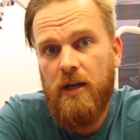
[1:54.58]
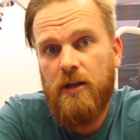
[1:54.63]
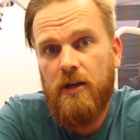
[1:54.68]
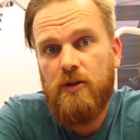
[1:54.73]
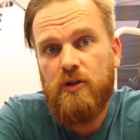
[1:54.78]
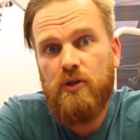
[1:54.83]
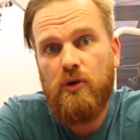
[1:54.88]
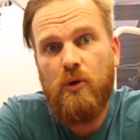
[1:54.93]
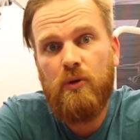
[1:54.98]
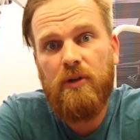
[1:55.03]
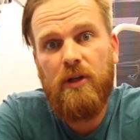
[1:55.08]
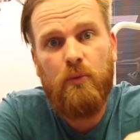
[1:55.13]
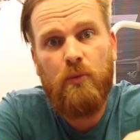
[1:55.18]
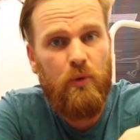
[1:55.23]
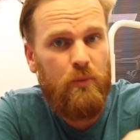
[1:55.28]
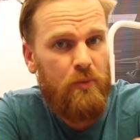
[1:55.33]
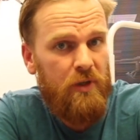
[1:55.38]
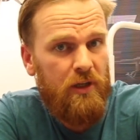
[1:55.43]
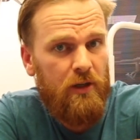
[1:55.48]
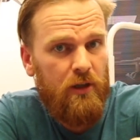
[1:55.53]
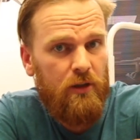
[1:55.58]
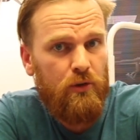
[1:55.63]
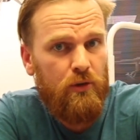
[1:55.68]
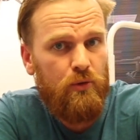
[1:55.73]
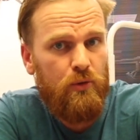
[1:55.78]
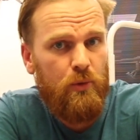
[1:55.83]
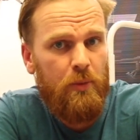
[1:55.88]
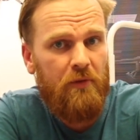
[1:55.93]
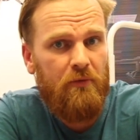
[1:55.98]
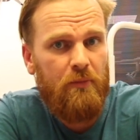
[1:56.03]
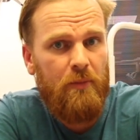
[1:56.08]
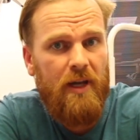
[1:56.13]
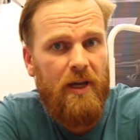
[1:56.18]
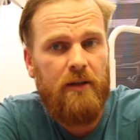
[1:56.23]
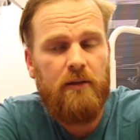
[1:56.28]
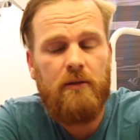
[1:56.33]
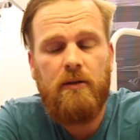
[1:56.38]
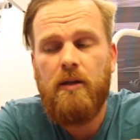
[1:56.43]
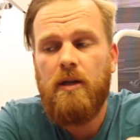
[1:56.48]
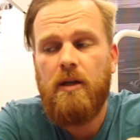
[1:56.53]
So there would be another group of
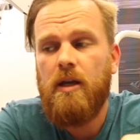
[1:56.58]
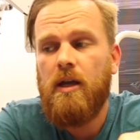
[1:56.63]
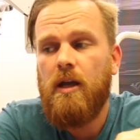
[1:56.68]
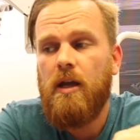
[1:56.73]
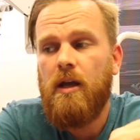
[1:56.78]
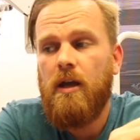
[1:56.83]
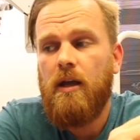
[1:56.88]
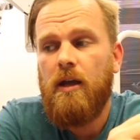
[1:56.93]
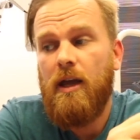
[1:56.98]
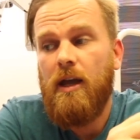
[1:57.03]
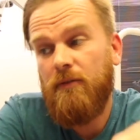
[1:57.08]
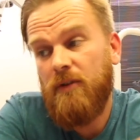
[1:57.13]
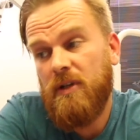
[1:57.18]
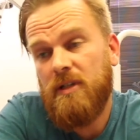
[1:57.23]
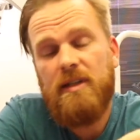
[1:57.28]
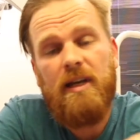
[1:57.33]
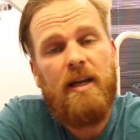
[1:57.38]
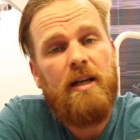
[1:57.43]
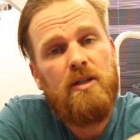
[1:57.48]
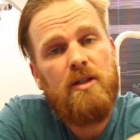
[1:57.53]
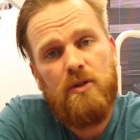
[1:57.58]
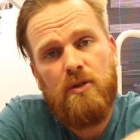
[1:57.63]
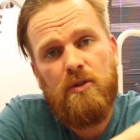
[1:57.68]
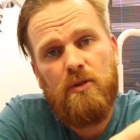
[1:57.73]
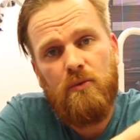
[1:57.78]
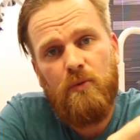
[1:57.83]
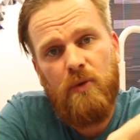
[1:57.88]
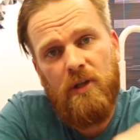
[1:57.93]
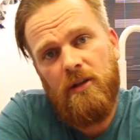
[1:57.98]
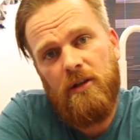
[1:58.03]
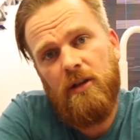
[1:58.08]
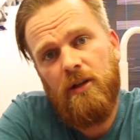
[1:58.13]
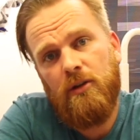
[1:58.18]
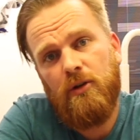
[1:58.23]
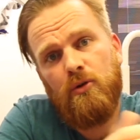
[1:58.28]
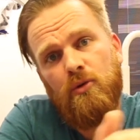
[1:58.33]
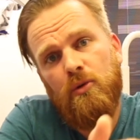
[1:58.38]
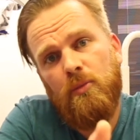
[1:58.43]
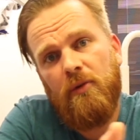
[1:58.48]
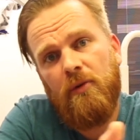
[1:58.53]
men having sex with another
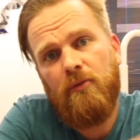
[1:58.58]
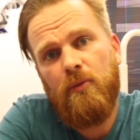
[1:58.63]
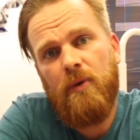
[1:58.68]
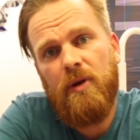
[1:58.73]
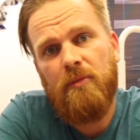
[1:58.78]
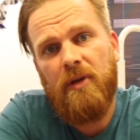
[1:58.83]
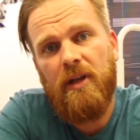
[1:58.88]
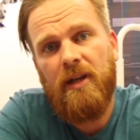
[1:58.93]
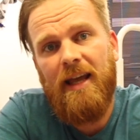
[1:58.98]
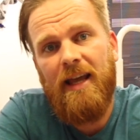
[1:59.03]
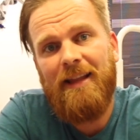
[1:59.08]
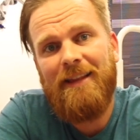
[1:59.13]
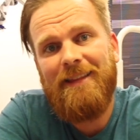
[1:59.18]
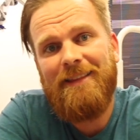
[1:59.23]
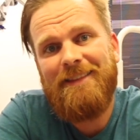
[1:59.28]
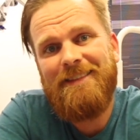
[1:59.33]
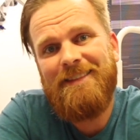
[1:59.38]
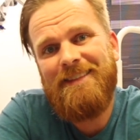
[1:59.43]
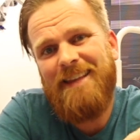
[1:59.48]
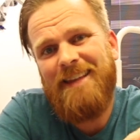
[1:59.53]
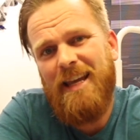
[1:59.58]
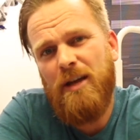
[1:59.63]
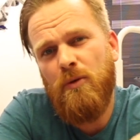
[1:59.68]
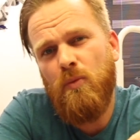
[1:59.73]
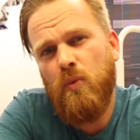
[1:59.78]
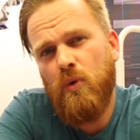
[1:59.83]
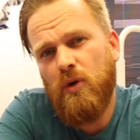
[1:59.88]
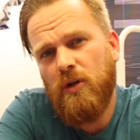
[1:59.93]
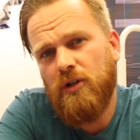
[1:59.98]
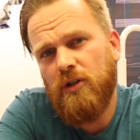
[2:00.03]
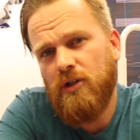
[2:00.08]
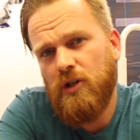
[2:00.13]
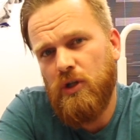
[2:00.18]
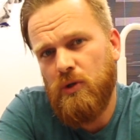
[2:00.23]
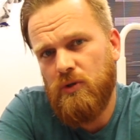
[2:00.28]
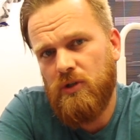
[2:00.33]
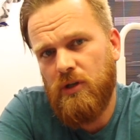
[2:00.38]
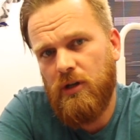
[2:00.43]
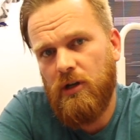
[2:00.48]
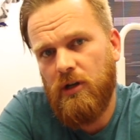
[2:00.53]
group of women and they wouldn't
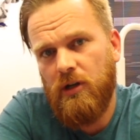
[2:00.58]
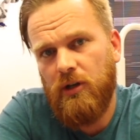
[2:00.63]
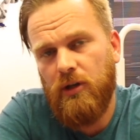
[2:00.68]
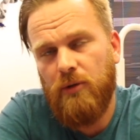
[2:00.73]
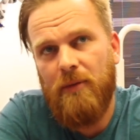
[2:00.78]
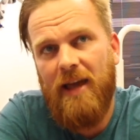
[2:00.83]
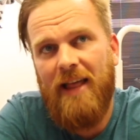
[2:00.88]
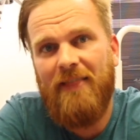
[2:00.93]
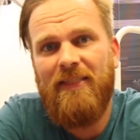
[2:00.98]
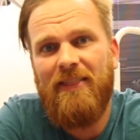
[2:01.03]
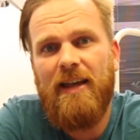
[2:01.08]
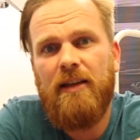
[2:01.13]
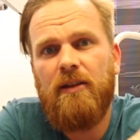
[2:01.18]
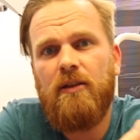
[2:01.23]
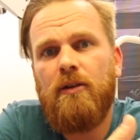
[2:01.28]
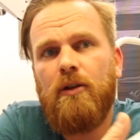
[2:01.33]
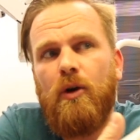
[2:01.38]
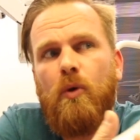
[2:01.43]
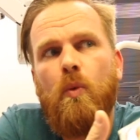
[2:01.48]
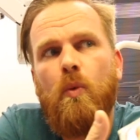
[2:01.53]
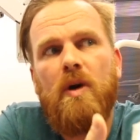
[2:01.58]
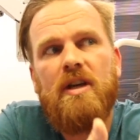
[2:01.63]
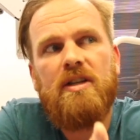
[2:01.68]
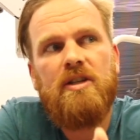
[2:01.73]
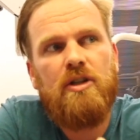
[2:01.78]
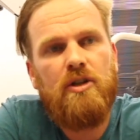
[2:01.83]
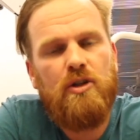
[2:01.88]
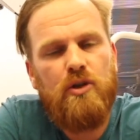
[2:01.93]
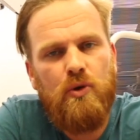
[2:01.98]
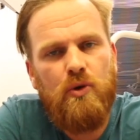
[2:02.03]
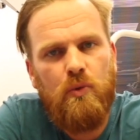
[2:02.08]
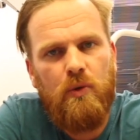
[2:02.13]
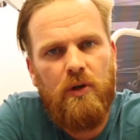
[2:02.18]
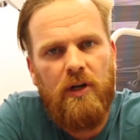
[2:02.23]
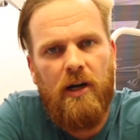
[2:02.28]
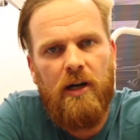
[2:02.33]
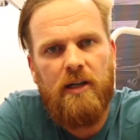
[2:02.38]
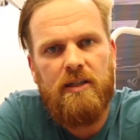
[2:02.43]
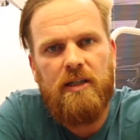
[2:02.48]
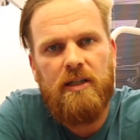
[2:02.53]
use a condom. And then the question you would
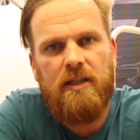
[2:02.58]
ask